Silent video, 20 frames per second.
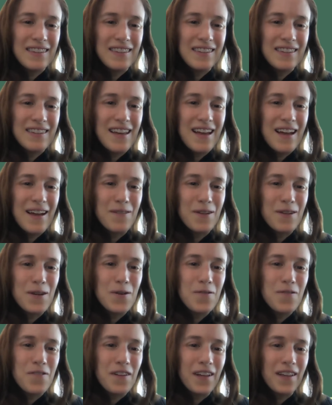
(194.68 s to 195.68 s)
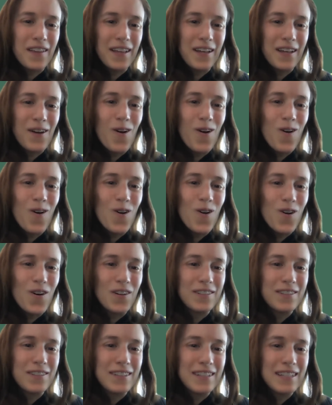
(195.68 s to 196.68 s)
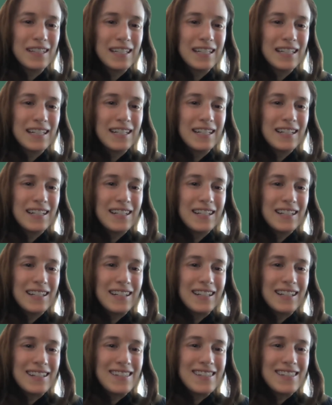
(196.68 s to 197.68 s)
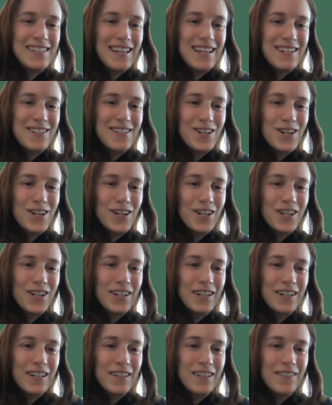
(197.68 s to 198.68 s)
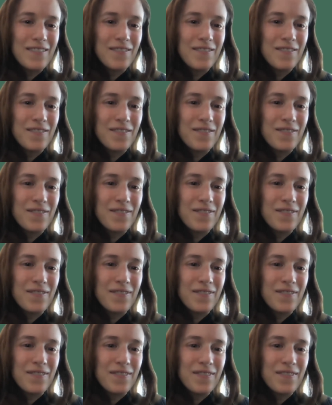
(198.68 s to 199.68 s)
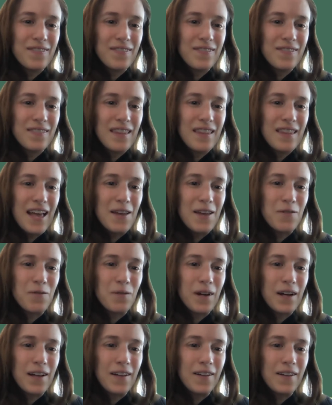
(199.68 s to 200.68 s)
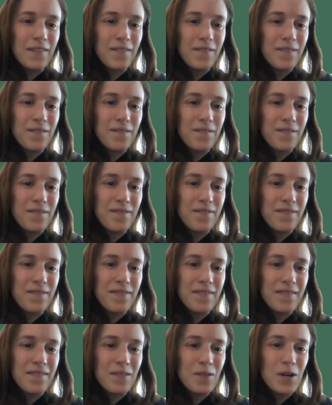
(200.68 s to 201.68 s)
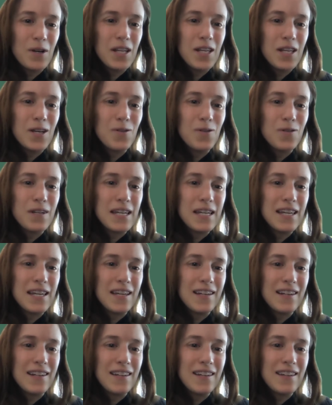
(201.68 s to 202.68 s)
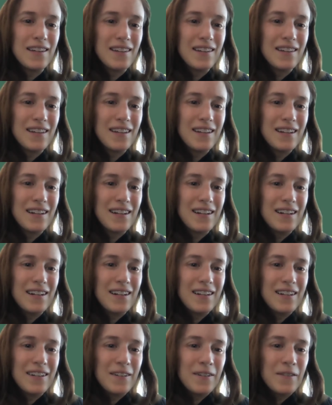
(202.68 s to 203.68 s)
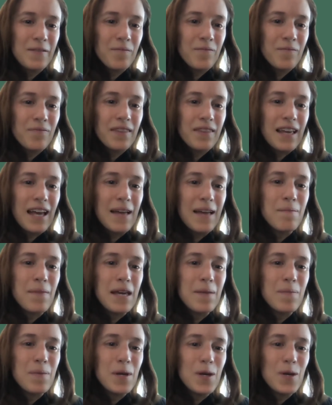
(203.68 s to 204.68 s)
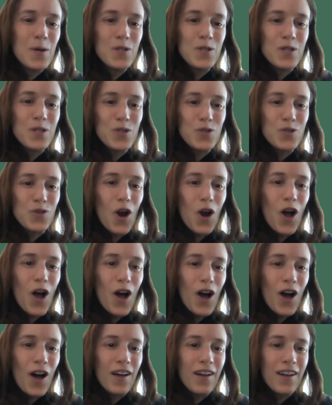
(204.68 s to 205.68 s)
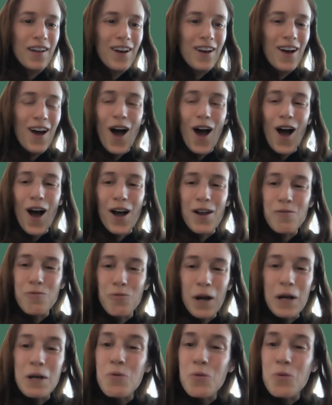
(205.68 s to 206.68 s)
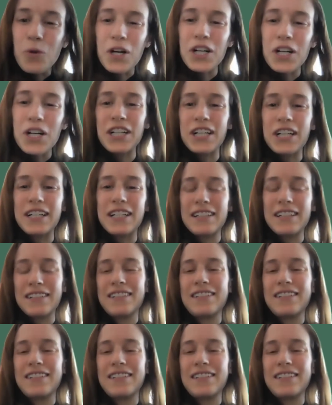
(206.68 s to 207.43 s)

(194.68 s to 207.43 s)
To have you feeling whole and centered and well. What do you need? And maybe you just draw on one word